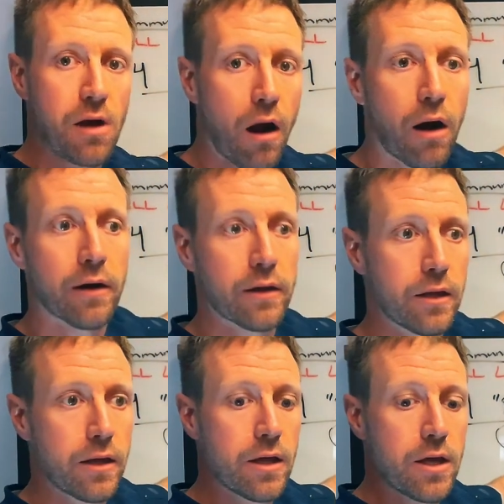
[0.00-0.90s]
is hard.
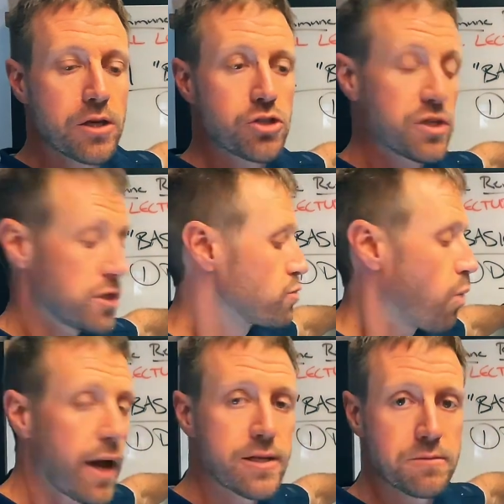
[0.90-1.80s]
So this is
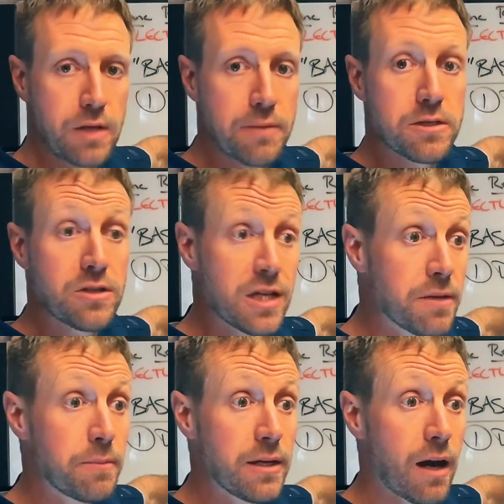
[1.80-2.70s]
why sometimes you
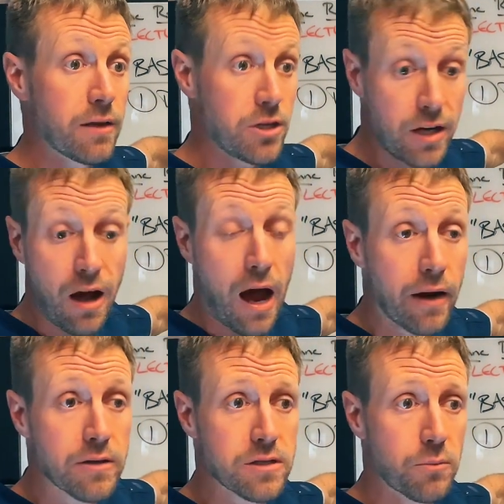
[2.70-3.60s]
need to
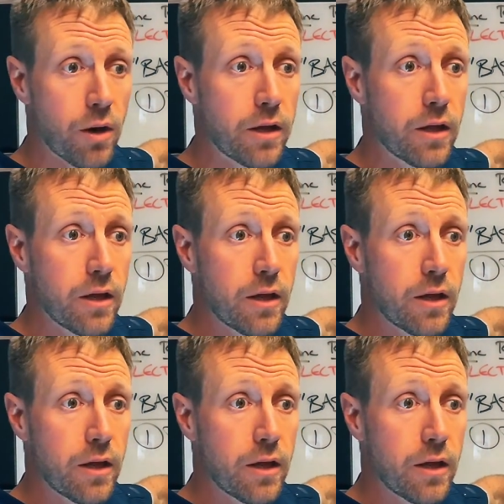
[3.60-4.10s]
hire someone